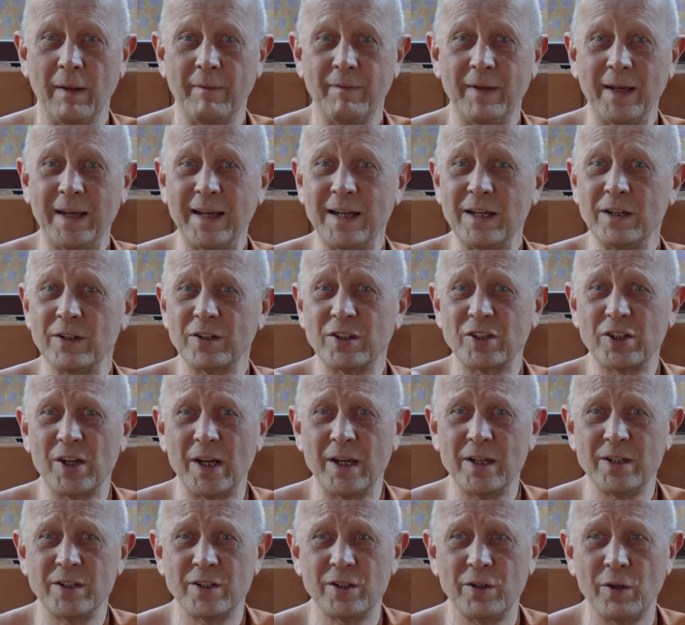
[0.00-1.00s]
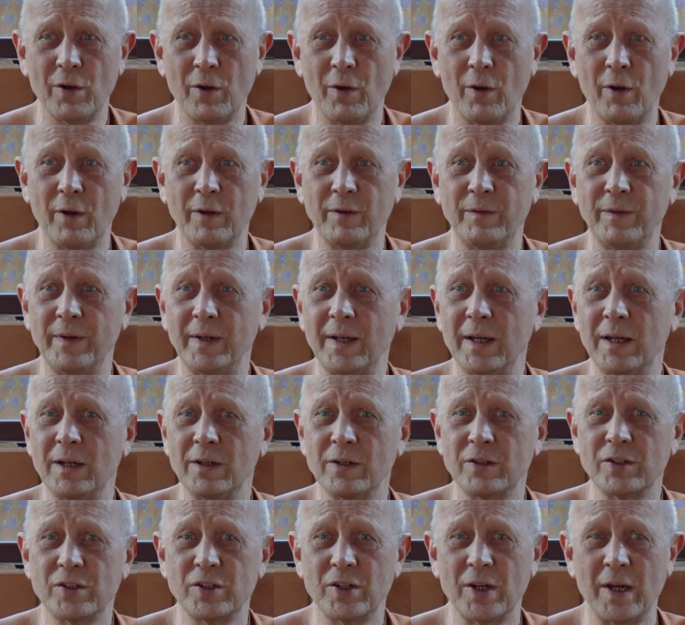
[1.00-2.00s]
We cannot change the earth, we
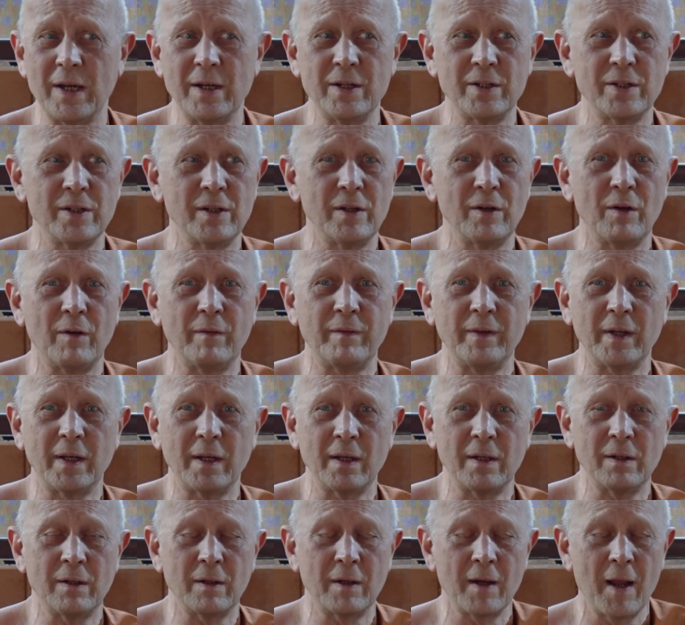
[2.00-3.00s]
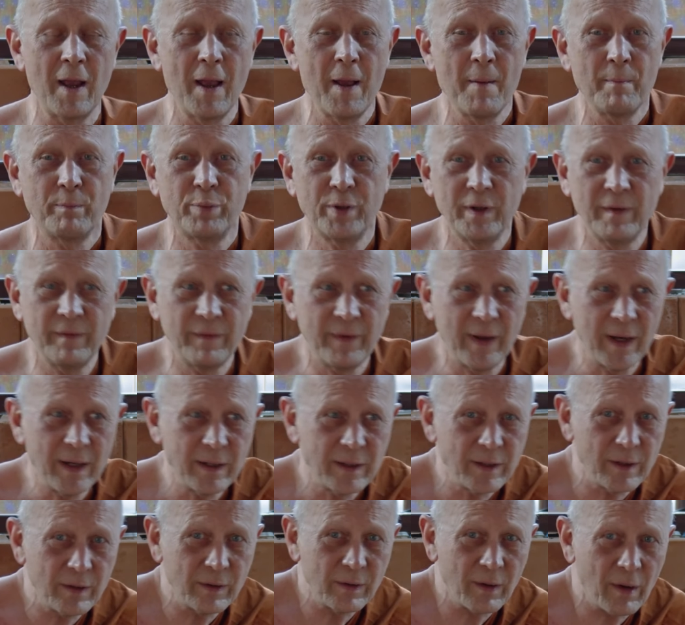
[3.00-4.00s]
cannot change, you know, we cannot
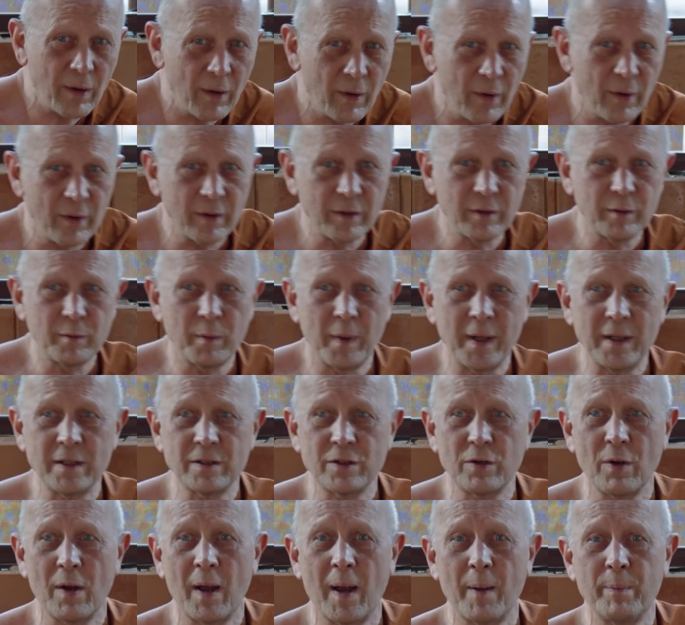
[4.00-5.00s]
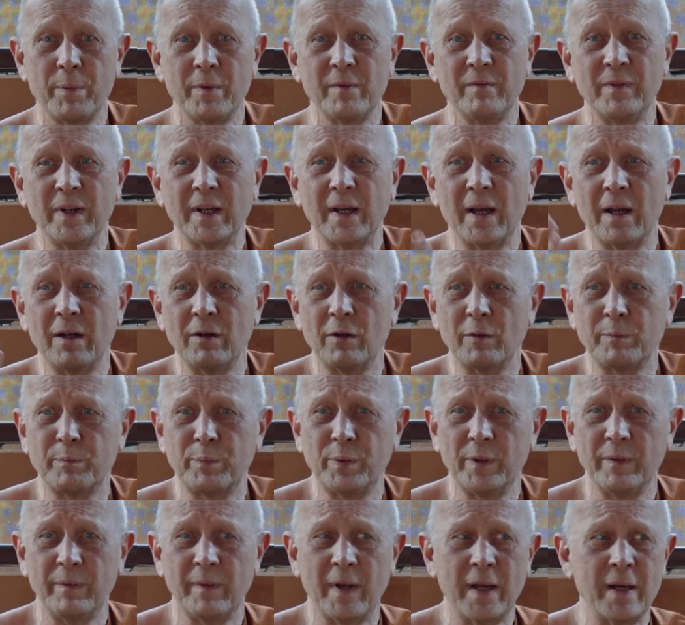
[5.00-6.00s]
prevent, you know, earthquakes to happen, we cannot
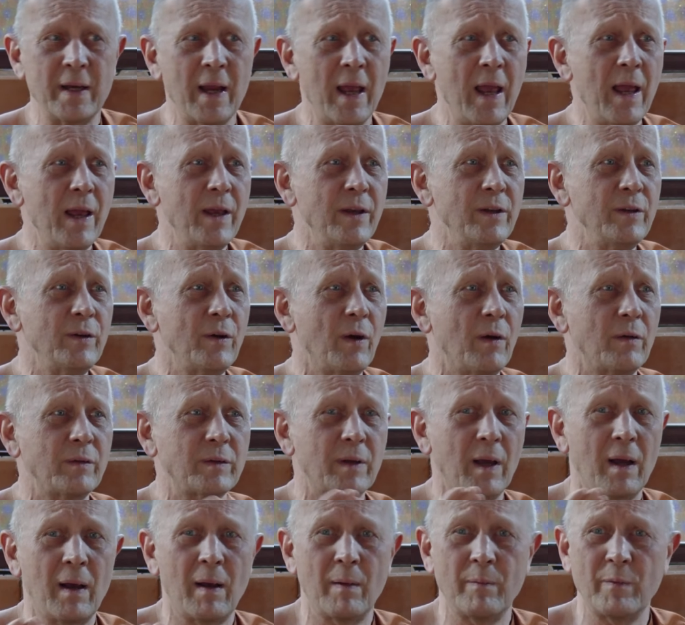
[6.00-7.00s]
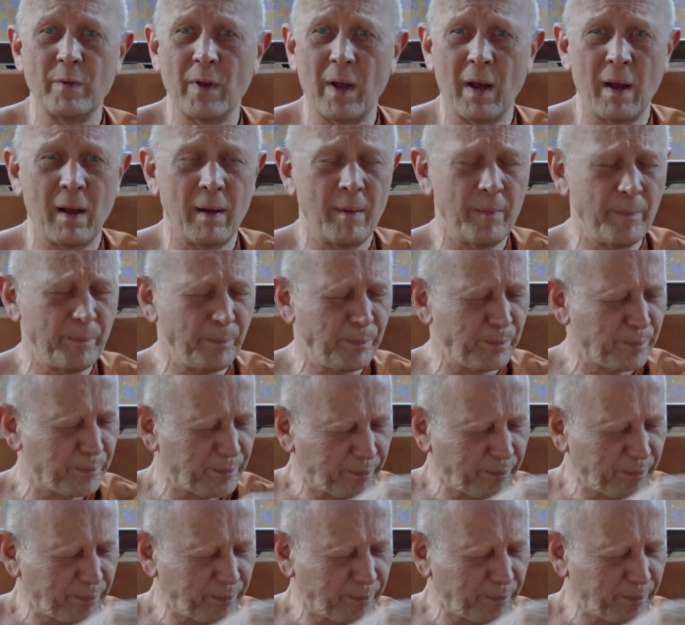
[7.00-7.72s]
prevent, you know, uh, um,